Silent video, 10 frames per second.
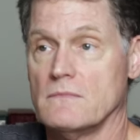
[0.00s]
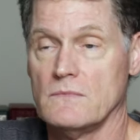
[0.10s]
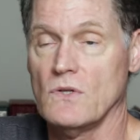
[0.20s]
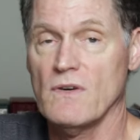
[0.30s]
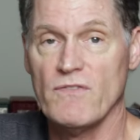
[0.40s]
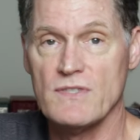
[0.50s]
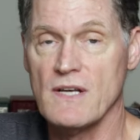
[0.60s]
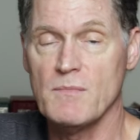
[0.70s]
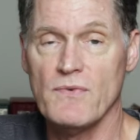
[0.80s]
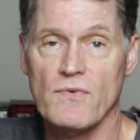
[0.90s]
You know, I've
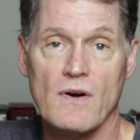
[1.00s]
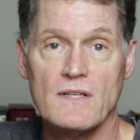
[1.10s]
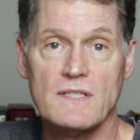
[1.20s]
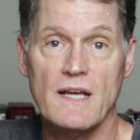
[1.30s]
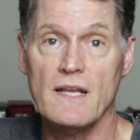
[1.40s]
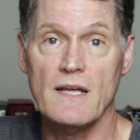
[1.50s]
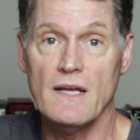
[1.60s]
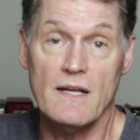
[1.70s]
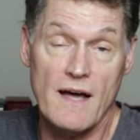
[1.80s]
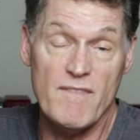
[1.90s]
said it before, I'll say it
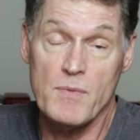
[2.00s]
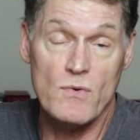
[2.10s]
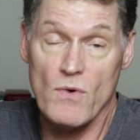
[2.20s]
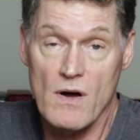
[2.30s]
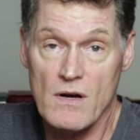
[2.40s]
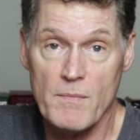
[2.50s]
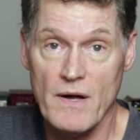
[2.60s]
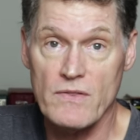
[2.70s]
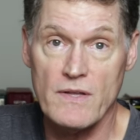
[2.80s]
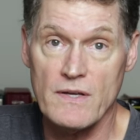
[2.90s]
again. I've been wrong
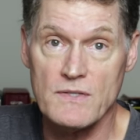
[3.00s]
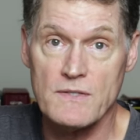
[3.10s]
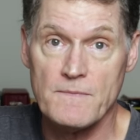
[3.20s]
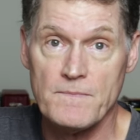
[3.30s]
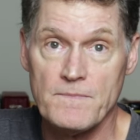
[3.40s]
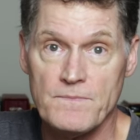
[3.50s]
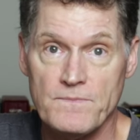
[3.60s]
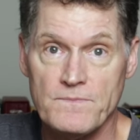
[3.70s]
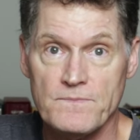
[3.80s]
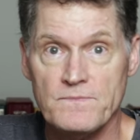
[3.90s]
about things.
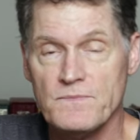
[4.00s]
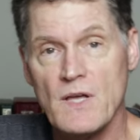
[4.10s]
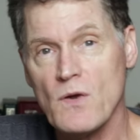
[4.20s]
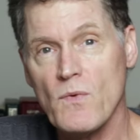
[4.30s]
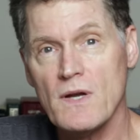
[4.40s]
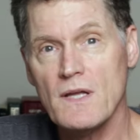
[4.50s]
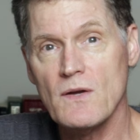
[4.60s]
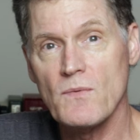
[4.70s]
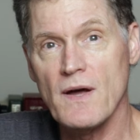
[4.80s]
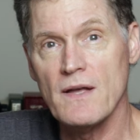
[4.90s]
And I want to
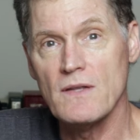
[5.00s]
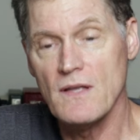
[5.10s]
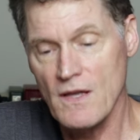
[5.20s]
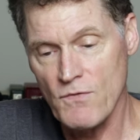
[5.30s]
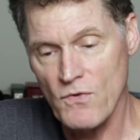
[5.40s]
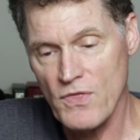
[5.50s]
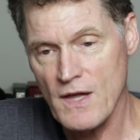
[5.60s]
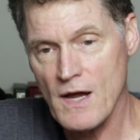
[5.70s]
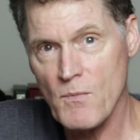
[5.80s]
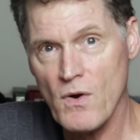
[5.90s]
get right. If you
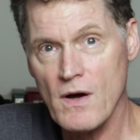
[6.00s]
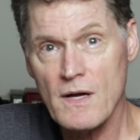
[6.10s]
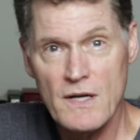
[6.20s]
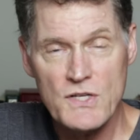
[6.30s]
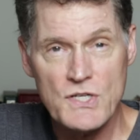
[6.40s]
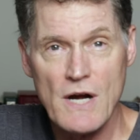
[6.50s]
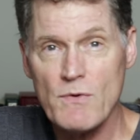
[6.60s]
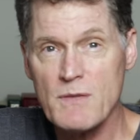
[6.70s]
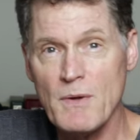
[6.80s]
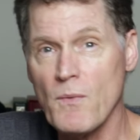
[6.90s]
think I'm wrong, share
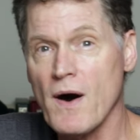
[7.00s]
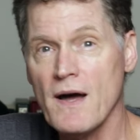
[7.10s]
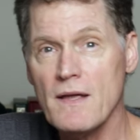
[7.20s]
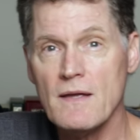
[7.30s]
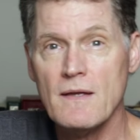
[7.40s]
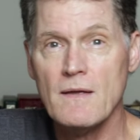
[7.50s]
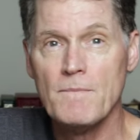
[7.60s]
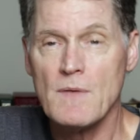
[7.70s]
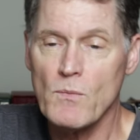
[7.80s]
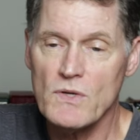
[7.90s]
with me why.
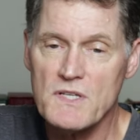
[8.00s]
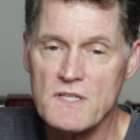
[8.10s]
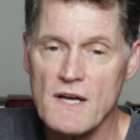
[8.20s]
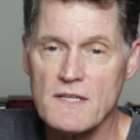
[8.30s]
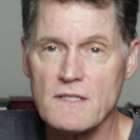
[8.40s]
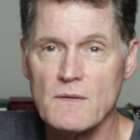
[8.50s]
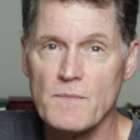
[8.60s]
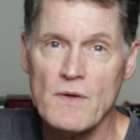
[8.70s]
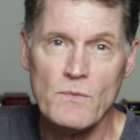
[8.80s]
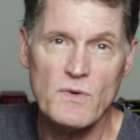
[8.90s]
And we'll discuss it.
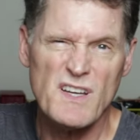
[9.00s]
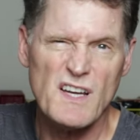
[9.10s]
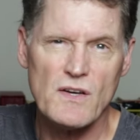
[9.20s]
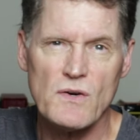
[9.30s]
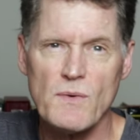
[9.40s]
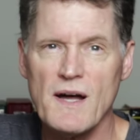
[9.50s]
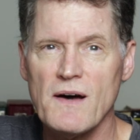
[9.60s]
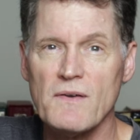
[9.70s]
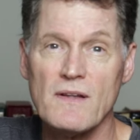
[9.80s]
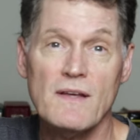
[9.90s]
We'll kick it around.